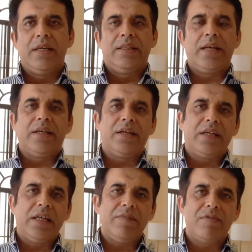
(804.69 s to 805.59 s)
that it
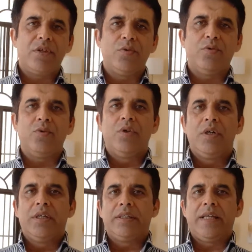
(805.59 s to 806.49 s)
gives you
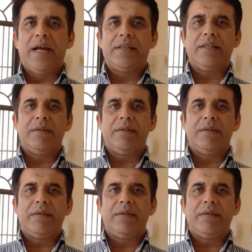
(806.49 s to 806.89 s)
that